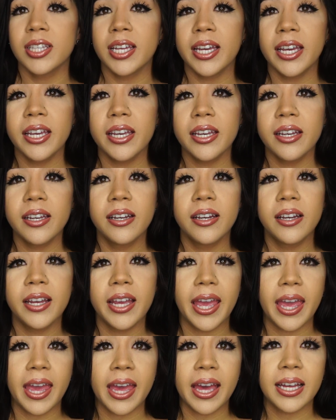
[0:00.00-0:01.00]
like,
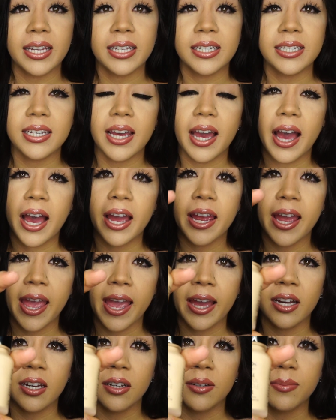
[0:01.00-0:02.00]
and I
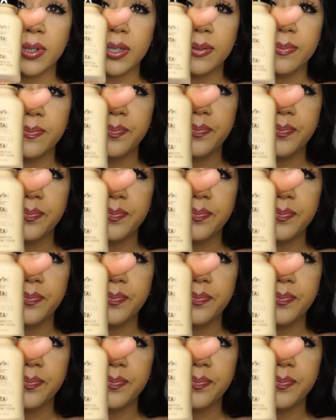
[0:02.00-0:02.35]
am